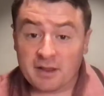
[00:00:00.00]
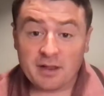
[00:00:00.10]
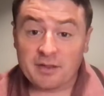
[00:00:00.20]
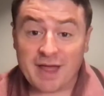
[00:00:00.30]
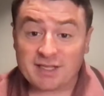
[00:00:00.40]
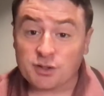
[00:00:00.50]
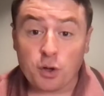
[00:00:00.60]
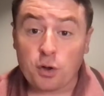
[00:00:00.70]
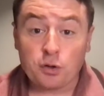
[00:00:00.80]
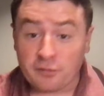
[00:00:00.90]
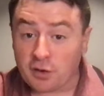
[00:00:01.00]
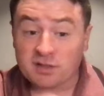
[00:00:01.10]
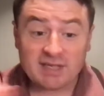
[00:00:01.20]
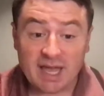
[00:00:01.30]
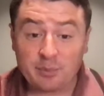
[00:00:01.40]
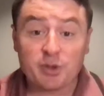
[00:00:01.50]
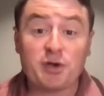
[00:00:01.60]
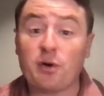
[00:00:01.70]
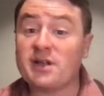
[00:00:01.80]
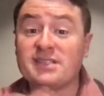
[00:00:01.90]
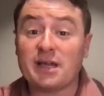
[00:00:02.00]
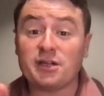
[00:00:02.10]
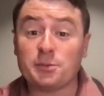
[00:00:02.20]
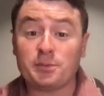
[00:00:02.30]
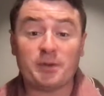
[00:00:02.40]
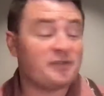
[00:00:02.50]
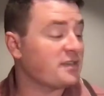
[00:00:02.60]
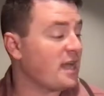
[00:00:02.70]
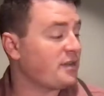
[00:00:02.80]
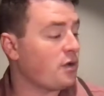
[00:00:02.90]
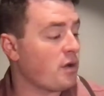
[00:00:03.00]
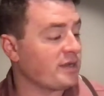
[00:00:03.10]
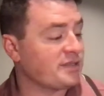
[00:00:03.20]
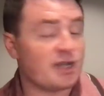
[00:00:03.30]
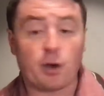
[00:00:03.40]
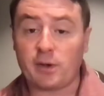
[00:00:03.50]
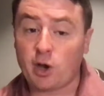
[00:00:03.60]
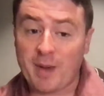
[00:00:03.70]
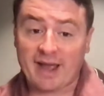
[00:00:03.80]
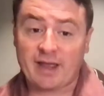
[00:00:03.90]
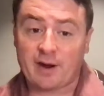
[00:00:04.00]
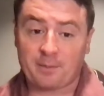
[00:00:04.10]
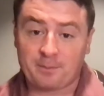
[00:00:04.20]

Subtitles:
That's the whole verse and pre-chorus. Then we just got the chorus. So we go back here.